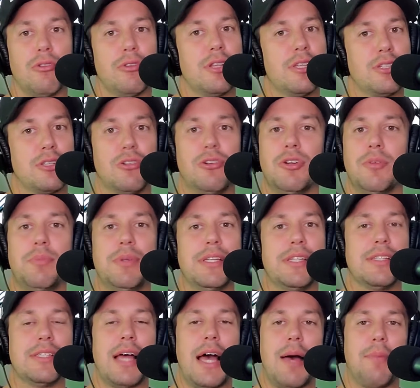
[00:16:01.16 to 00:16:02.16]
this could be
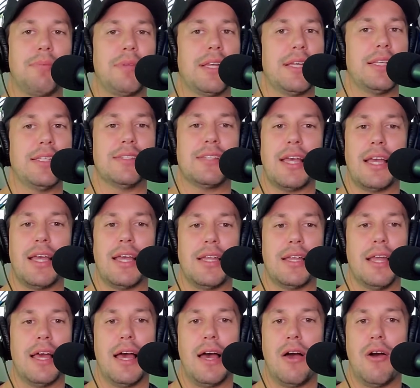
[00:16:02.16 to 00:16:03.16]
stopped any second
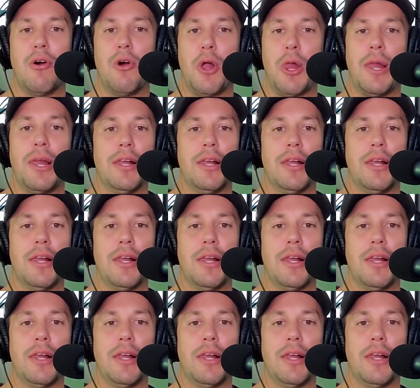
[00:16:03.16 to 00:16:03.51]
now,